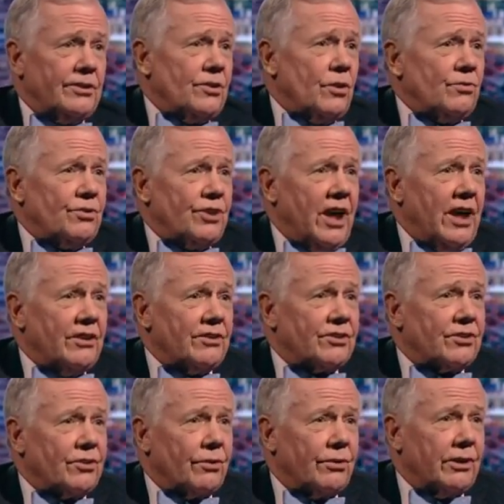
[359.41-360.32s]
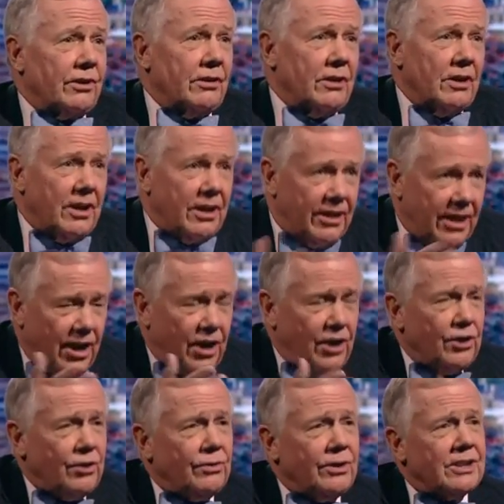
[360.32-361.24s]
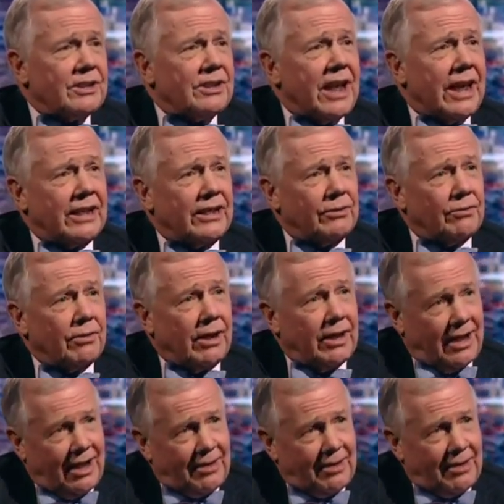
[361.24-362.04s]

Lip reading: then there's no China story. There you're exactly